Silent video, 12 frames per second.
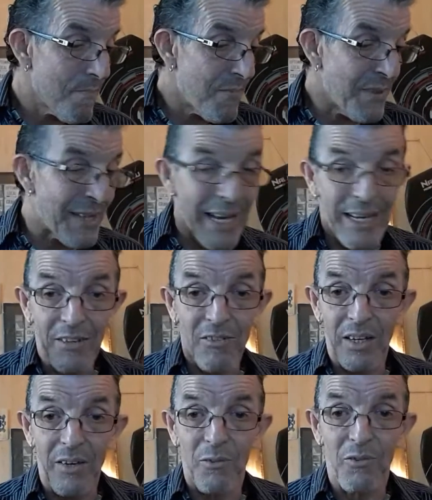
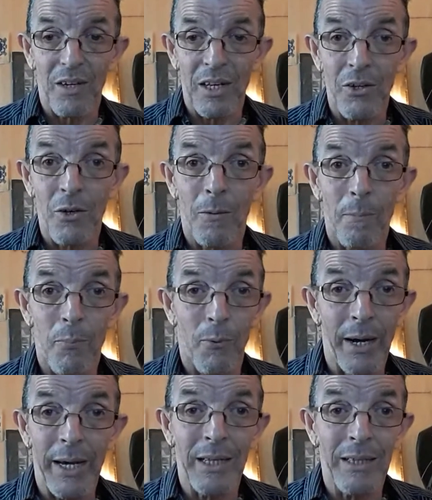negatives in your
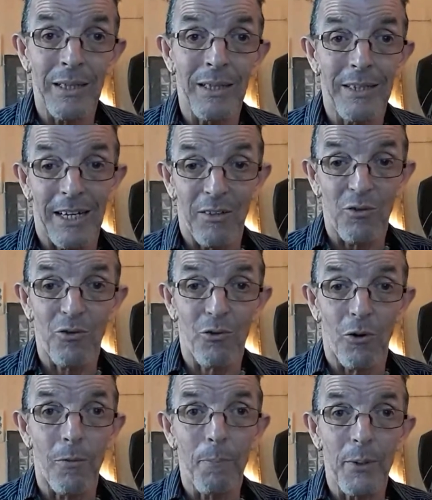brain that
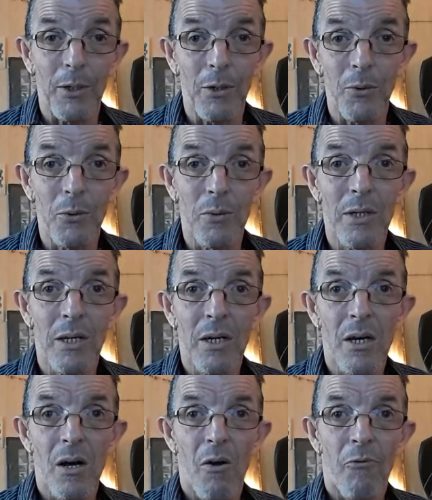stop you
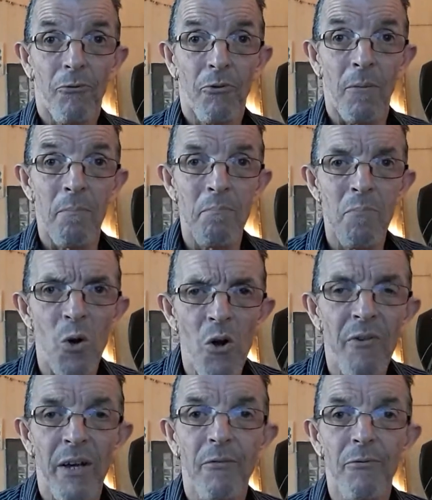from
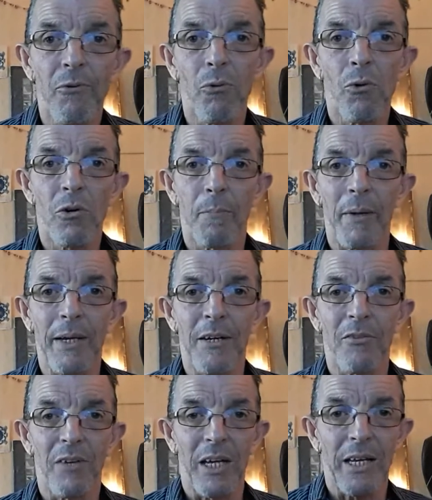moving forward,
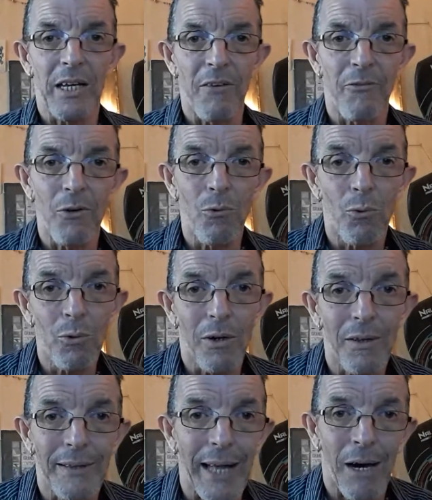because they give you all the
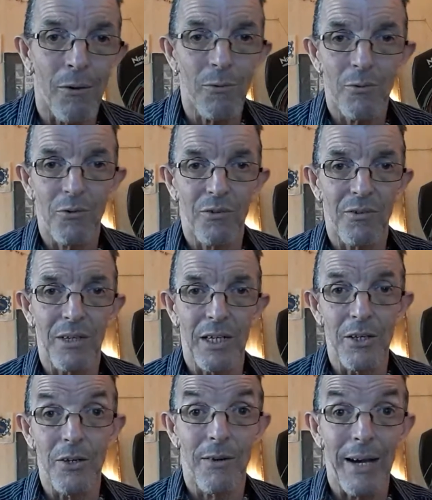doubts
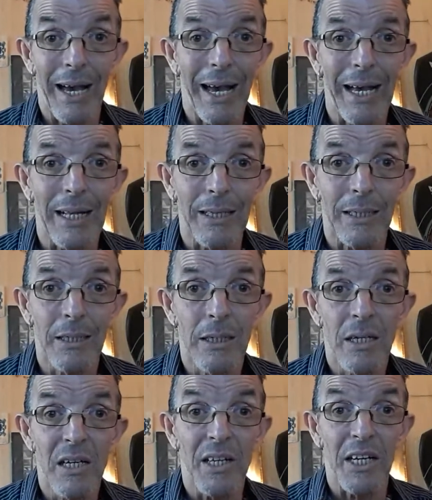in your head,
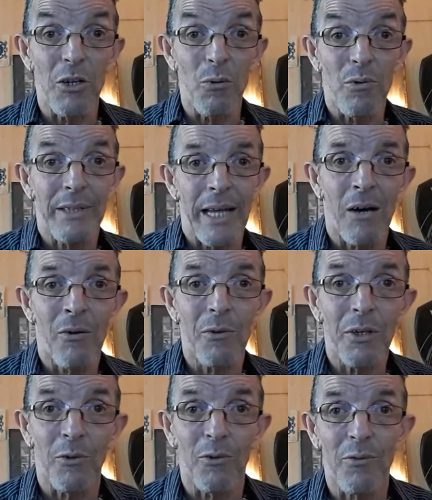that you doubt
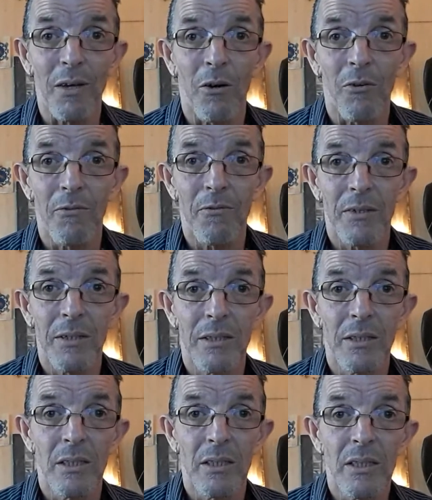yourself,
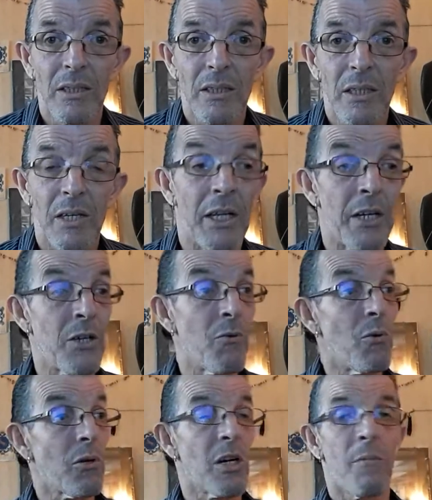and then you
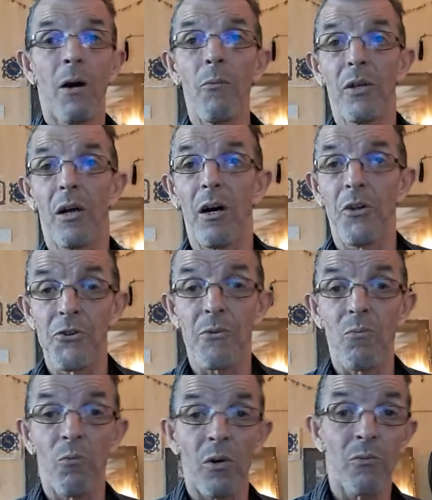will come up with
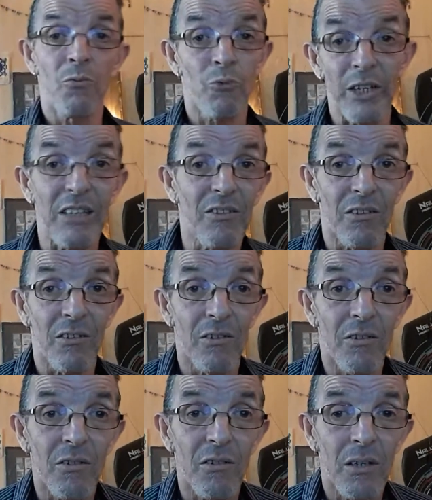101
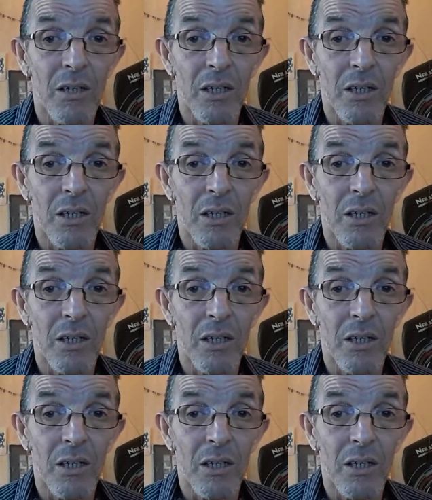reasons